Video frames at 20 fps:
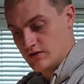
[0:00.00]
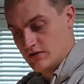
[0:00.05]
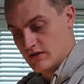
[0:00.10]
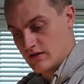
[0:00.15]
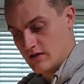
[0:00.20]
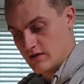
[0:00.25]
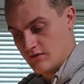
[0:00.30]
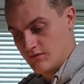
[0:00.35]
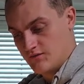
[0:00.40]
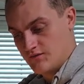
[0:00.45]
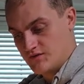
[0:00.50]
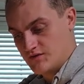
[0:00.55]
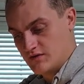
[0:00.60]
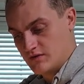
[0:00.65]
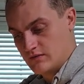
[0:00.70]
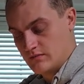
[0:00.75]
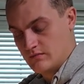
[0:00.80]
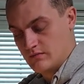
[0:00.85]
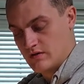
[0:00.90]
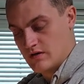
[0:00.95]
have
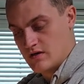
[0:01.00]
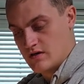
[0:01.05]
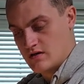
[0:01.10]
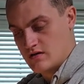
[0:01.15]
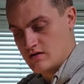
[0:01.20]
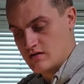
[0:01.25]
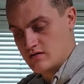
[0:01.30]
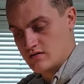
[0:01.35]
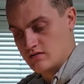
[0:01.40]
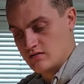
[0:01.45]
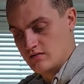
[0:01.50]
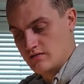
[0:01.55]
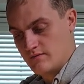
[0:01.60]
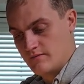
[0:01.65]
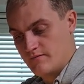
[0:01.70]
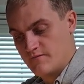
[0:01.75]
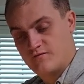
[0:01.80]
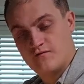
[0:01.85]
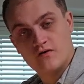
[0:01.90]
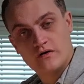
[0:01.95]
some
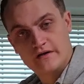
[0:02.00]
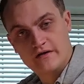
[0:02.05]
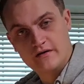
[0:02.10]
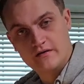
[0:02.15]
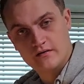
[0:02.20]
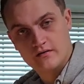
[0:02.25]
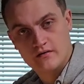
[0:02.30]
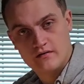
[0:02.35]
fully